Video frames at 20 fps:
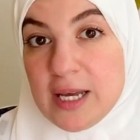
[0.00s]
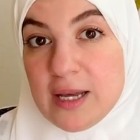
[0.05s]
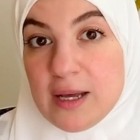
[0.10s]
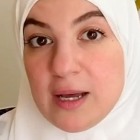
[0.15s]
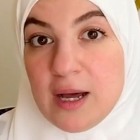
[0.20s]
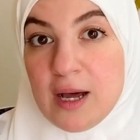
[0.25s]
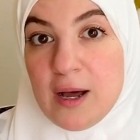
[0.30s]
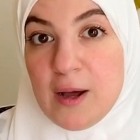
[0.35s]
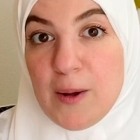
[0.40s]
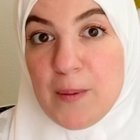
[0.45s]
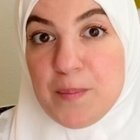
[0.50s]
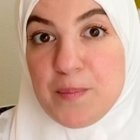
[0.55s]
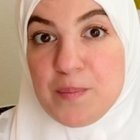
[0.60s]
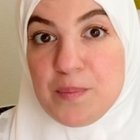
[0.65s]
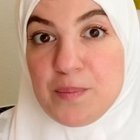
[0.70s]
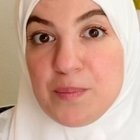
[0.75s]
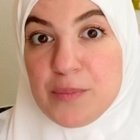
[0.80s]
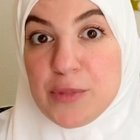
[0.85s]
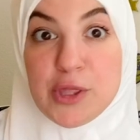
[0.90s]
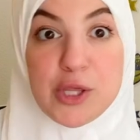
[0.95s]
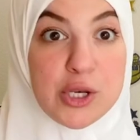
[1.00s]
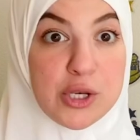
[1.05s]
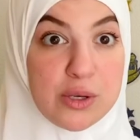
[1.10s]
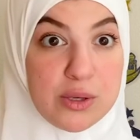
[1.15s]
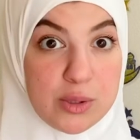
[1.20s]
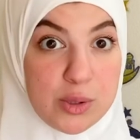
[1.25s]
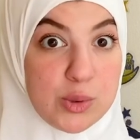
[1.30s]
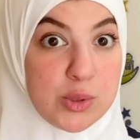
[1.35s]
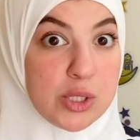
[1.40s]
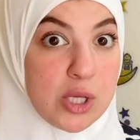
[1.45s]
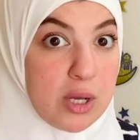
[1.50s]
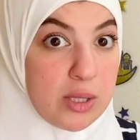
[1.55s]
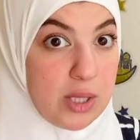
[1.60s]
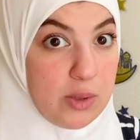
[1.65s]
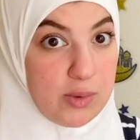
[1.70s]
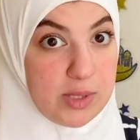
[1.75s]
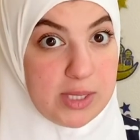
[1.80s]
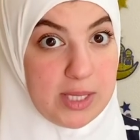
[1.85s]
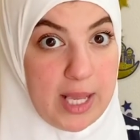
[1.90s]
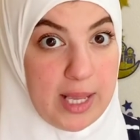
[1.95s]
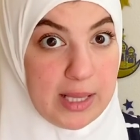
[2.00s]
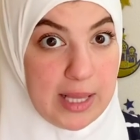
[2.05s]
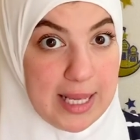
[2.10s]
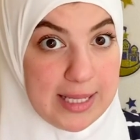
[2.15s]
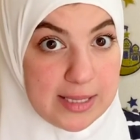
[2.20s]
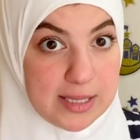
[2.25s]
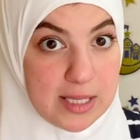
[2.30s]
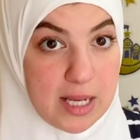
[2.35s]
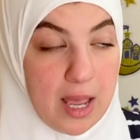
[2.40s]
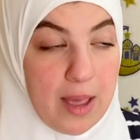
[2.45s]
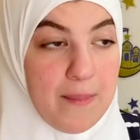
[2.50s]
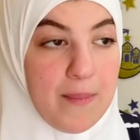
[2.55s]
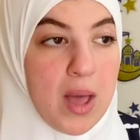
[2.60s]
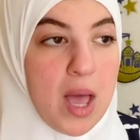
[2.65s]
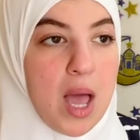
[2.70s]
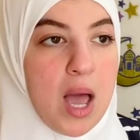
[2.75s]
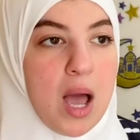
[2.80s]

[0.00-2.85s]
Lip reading: the new song that we sang last time.